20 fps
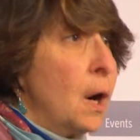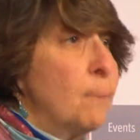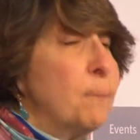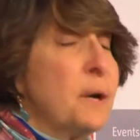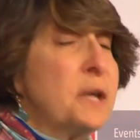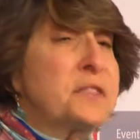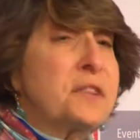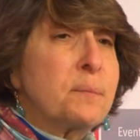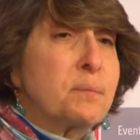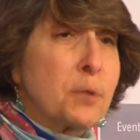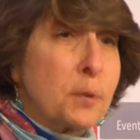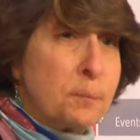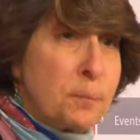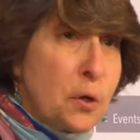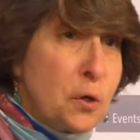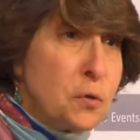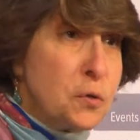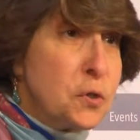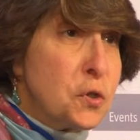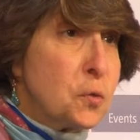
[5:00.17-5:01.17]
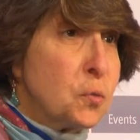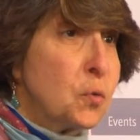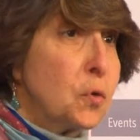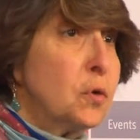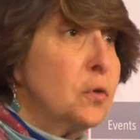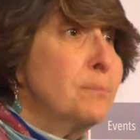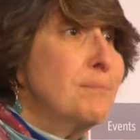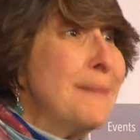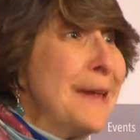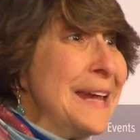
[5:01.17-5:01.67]
But the proposed
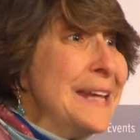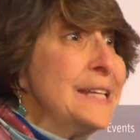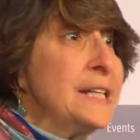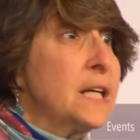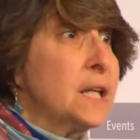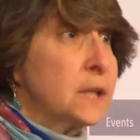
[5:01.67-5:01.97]
rule made